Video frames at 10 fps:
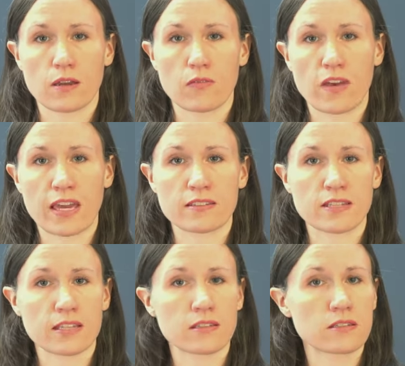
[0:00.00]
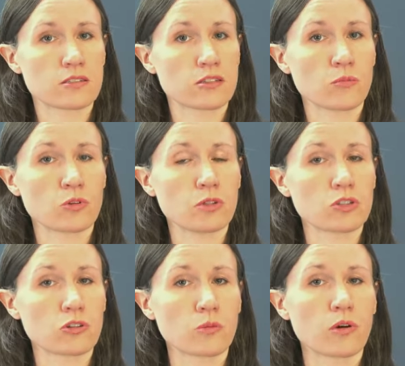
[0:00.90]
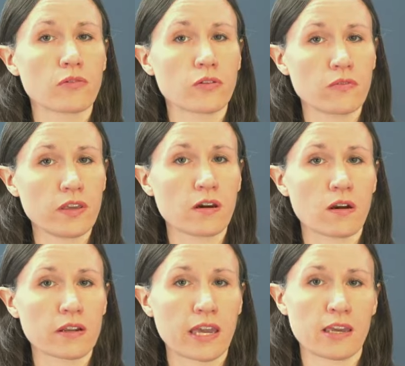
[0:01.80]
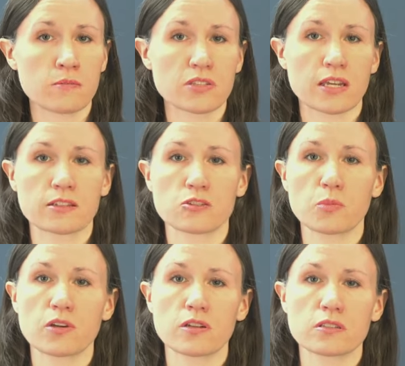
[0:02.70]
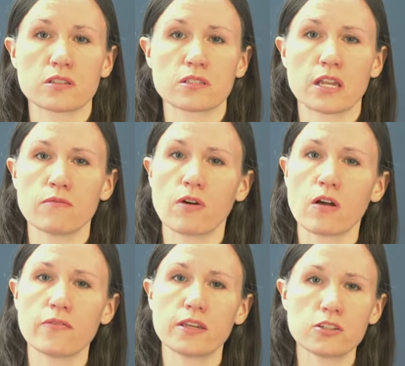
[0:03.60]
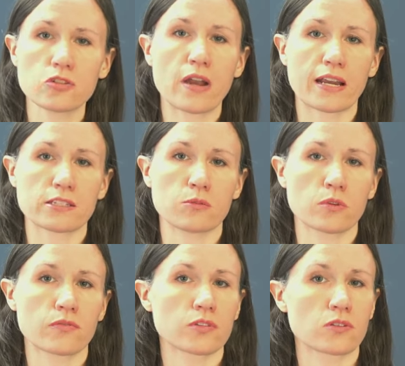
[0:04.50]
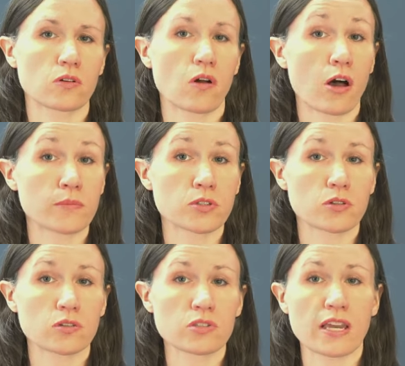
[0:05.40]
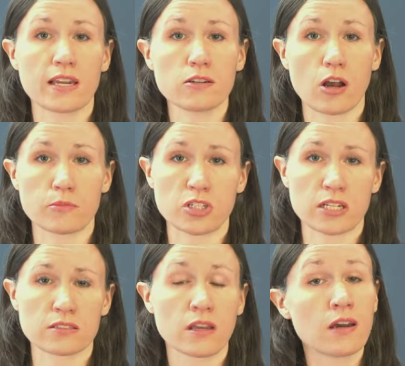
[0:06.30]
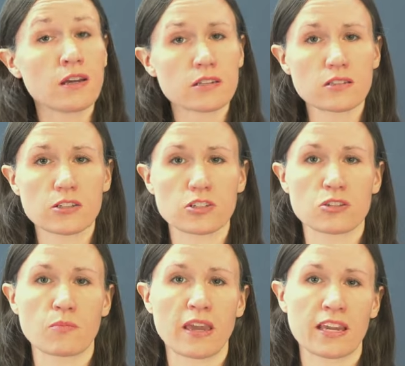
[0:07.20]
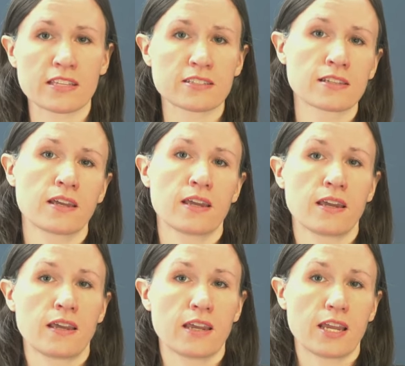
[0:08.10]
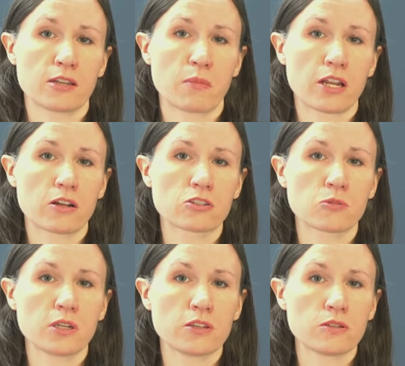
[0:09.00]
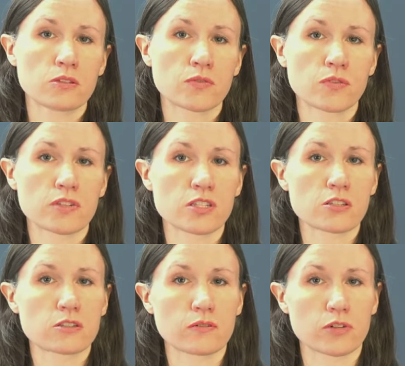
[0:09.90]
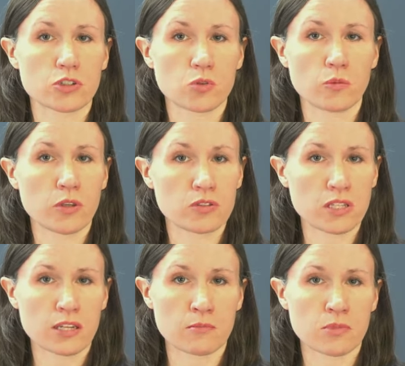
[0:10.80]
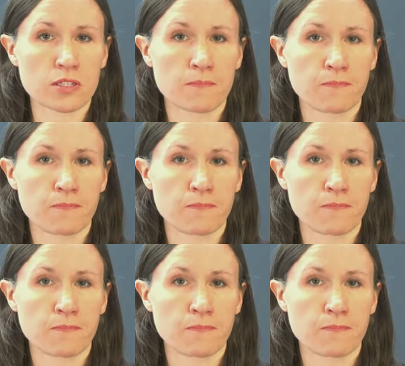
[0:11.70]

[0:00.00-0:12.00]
Fang said the system would be suitable for VR games and experiences that involve interacting with physical obstacles and objects, such as a maze. It might also be used for visits to virtual museums.